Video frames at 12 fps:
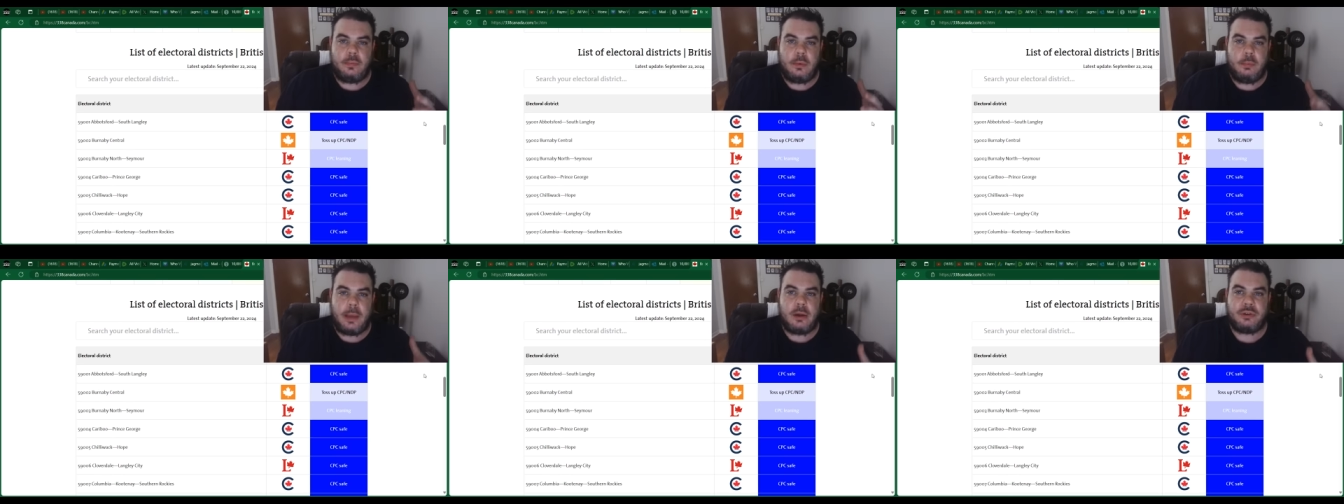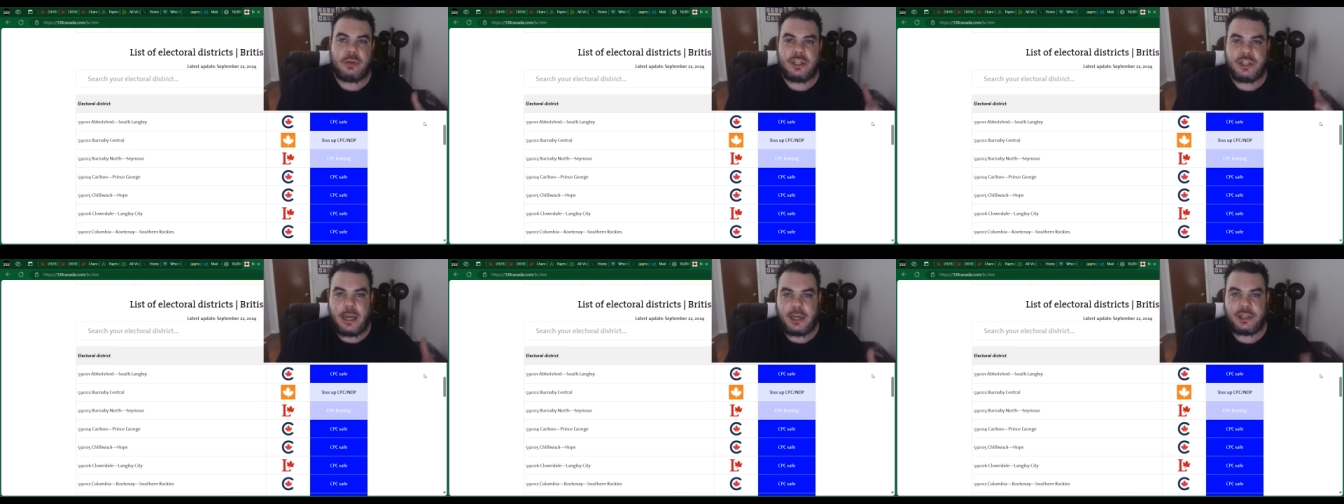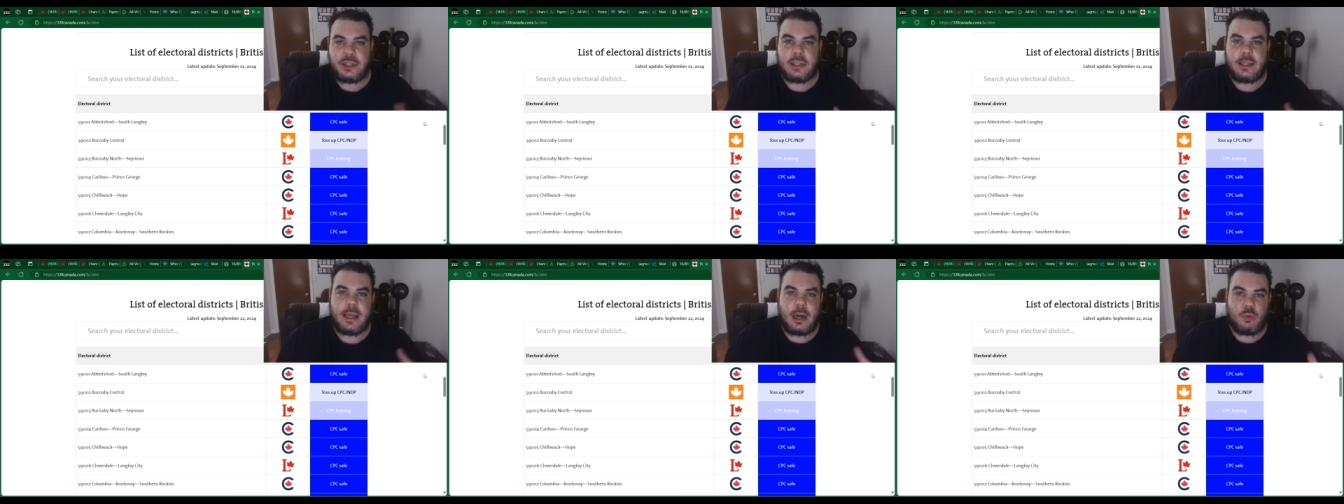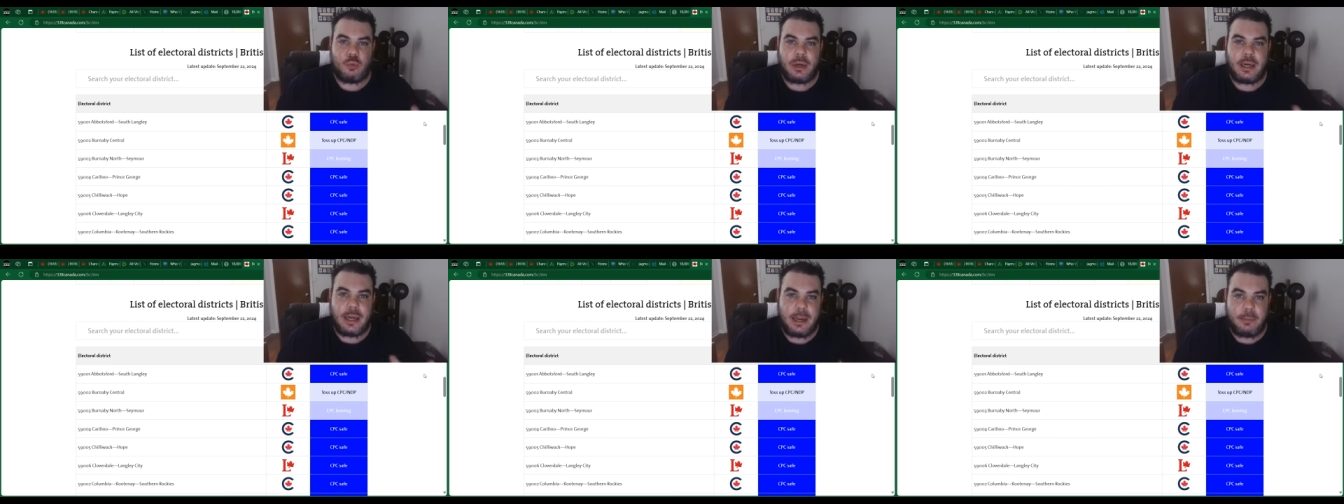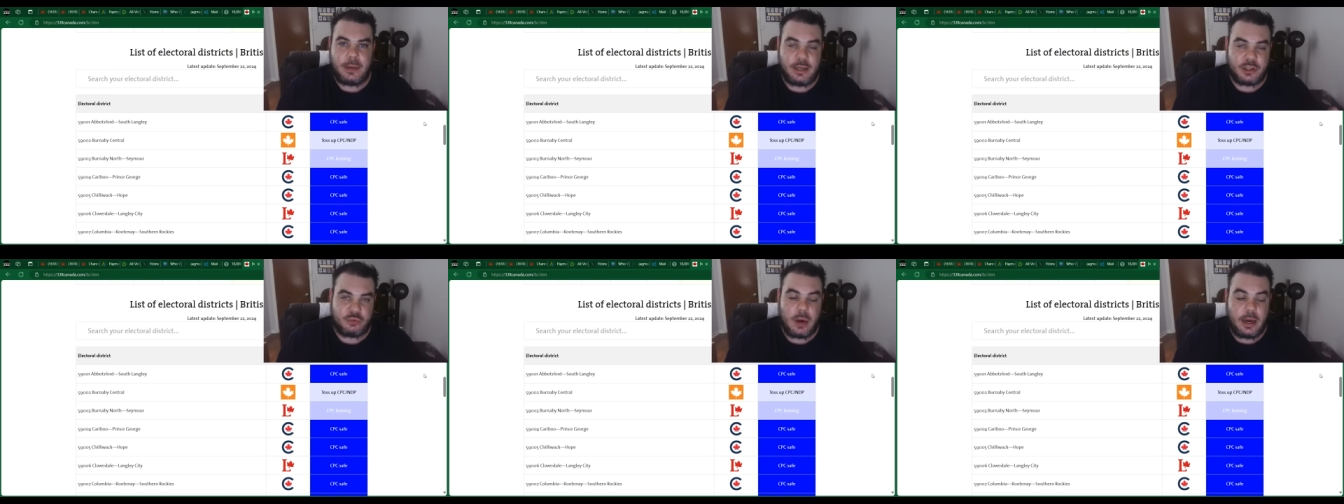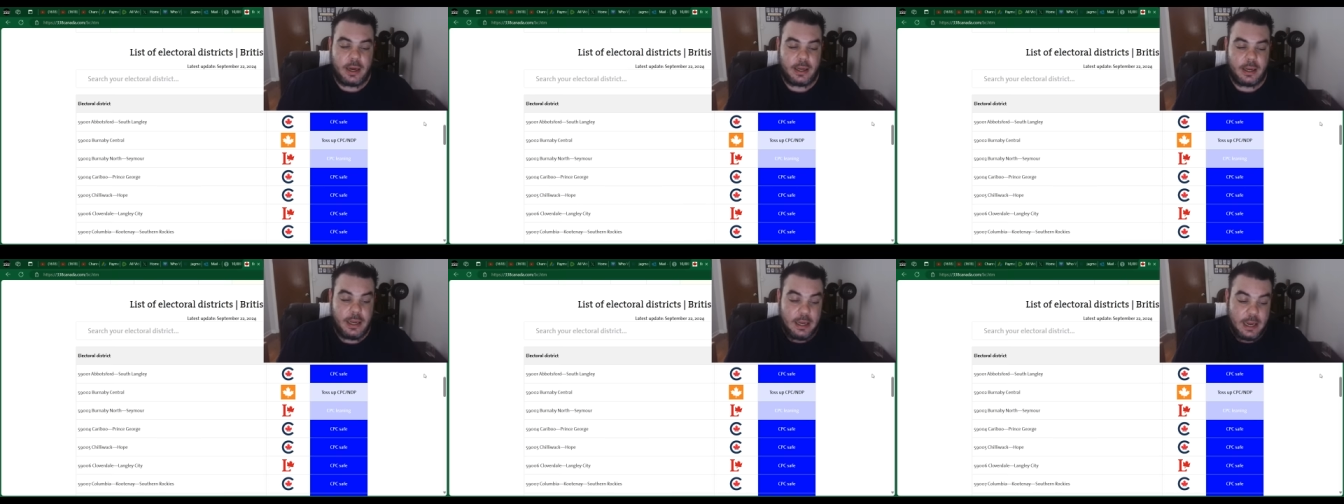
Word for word: boundary changes and they kind of renamed his riding.